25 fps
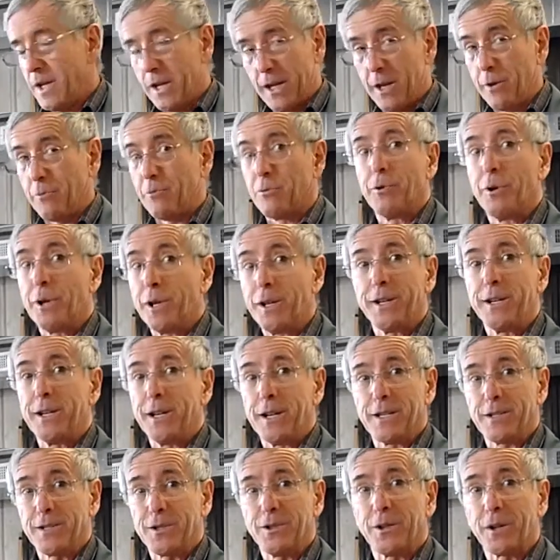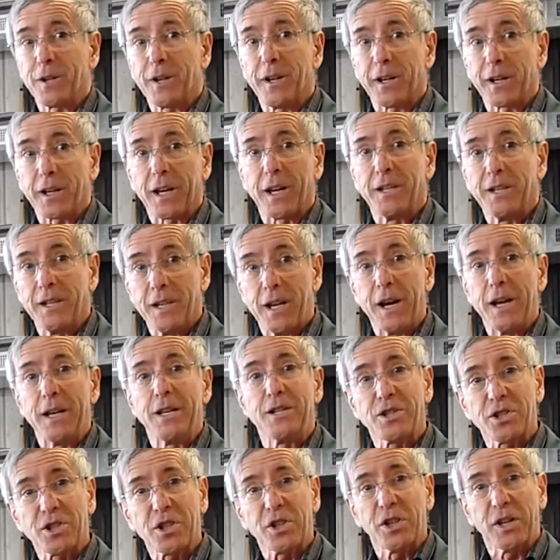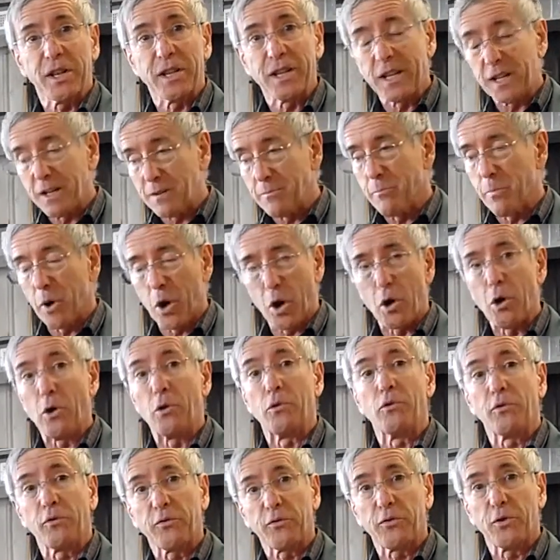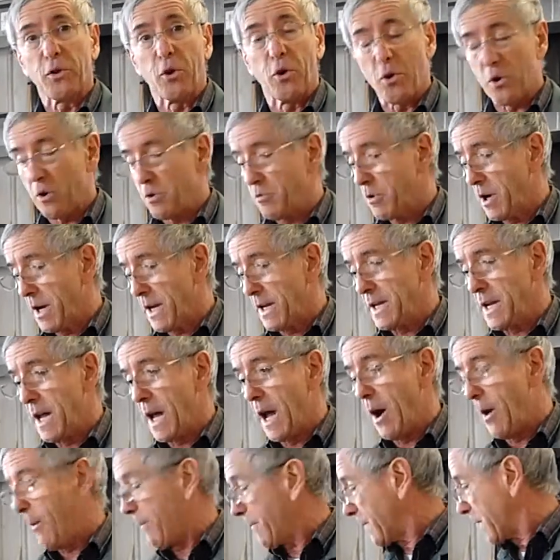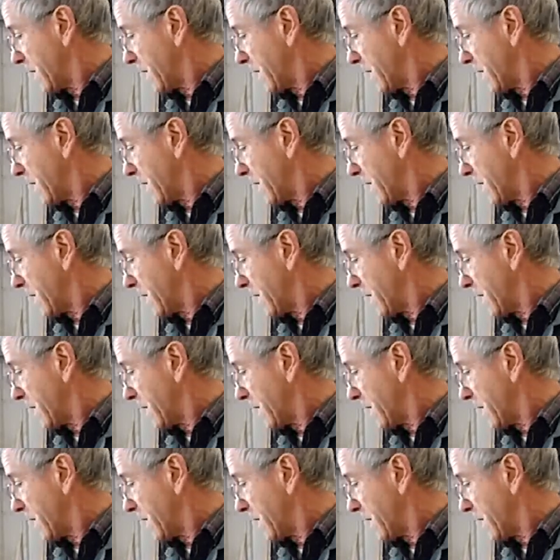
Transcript: It really does look like a nice, clean barn floor right now.